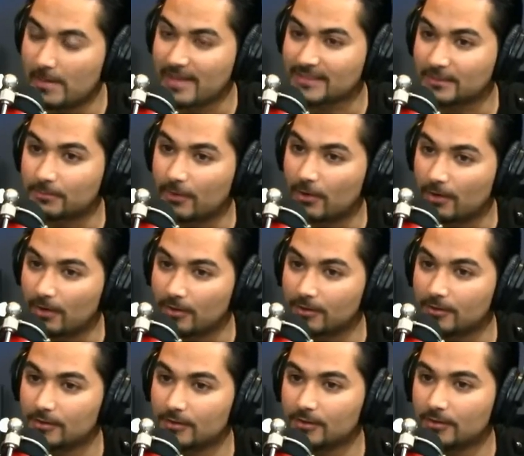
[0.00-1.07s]
I'm at the
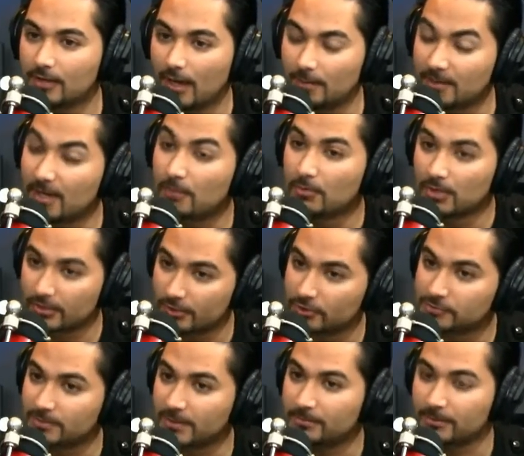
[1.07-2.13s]
bar. I become one of
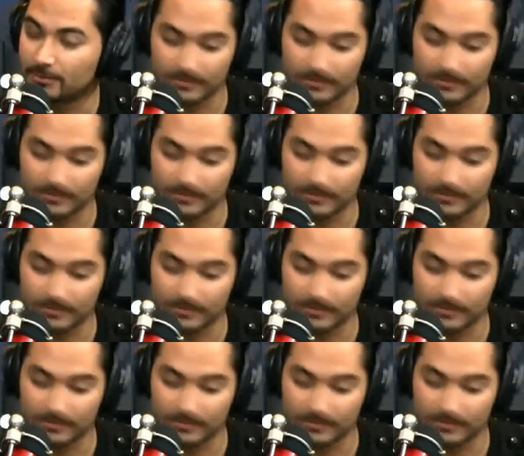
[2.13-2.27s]
those people.